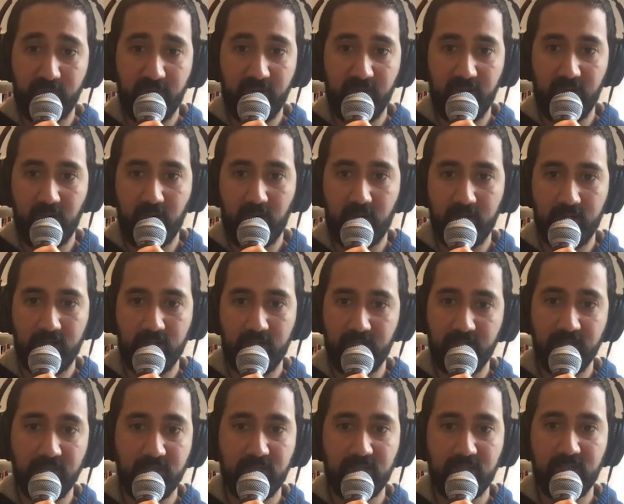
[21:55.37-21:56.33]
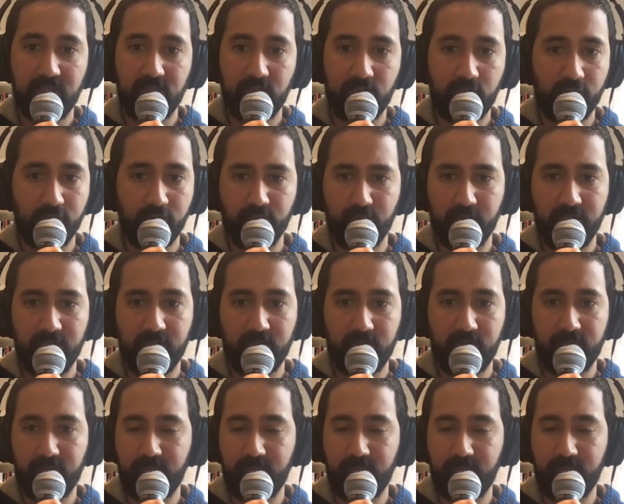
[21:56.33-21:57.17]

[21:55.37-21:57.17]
my art is through it